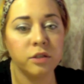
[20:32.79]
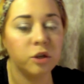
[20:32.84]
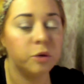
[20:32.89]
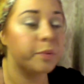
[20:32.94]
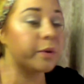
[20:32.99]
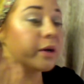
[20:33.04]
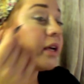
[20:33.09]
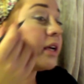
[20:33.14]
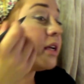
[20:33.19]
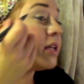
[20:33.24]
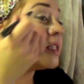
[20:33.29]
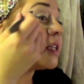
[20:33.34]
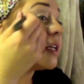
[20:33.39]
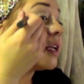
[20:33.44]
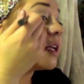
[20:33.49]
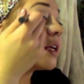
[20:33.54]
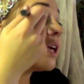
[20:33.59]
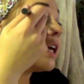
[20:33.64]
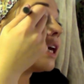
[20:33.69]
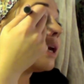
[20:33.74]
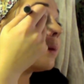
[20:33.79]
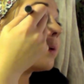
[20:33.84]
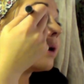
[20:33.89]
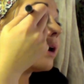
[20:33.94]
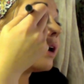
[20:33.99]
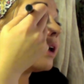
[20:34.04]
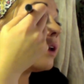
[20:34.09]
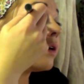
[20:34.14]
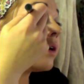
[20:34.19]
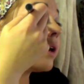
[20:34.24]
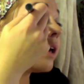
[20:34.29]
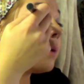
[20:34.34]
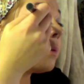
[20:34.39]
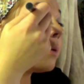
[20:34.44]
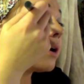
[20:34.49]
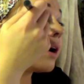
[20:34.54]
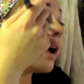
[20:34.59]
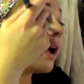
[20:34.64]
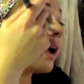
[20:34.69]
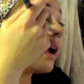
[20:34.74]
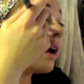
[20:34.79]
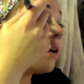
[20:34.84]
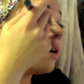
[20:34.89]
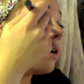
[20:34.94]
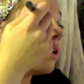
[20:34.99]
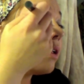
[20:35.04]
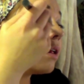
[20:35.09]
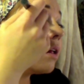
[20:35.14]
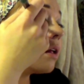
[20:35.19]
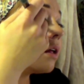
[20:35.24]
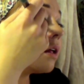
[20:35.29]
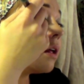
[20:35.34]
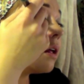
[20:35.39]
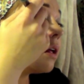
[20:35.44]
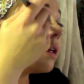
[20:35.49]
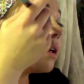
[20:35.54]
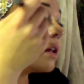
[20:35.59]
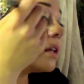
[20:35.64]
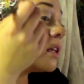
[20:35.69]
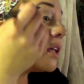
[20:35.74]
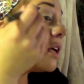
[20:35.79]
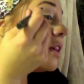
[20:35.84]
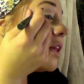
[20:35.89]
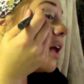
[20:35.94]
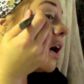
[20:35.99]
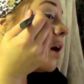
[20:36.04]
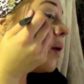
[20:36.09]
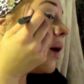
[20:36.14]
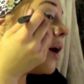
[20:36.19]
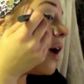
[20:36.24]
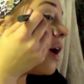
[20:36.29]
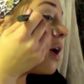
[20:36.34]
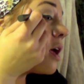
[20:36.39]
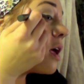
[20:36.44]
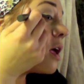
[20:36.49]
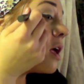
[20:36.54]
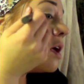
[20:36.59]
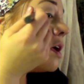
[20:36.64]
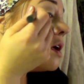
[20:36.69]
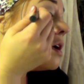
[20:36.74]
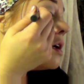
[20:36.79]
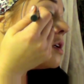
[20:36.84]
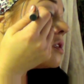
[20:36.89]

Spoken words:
It's super easy to keep it, and you keep your angle clean that way.